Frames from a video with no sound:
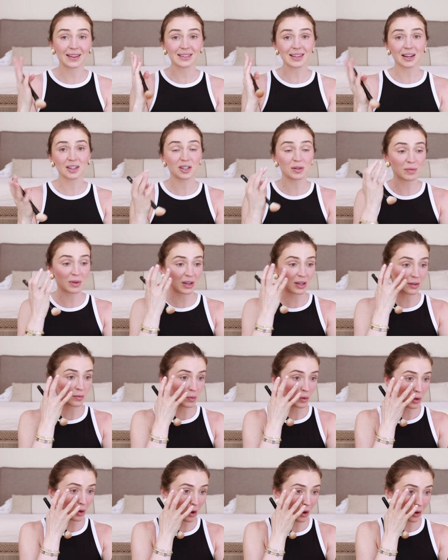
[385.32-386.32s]
that's actually
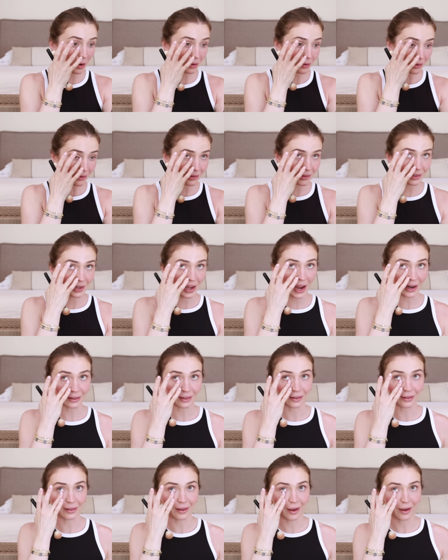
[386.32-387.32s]
because we're not
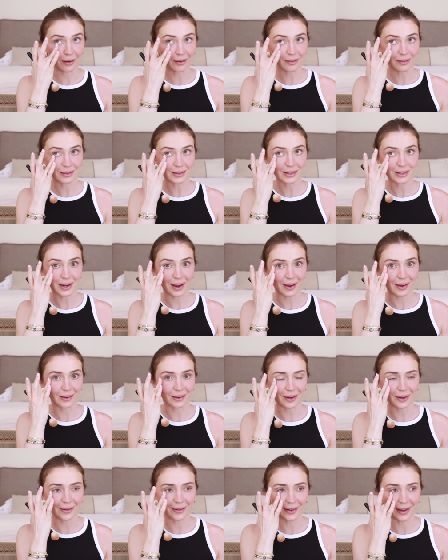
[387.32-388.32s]
technically
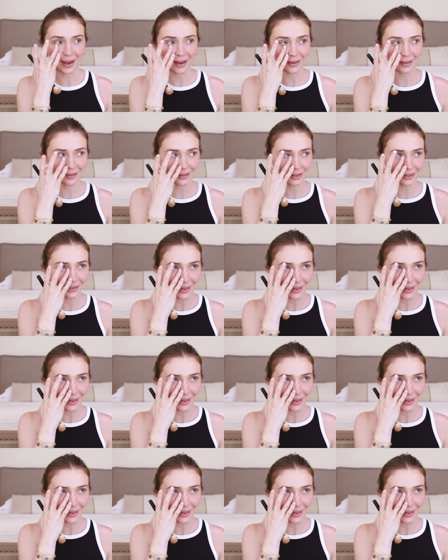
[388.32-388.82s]
staying here yet.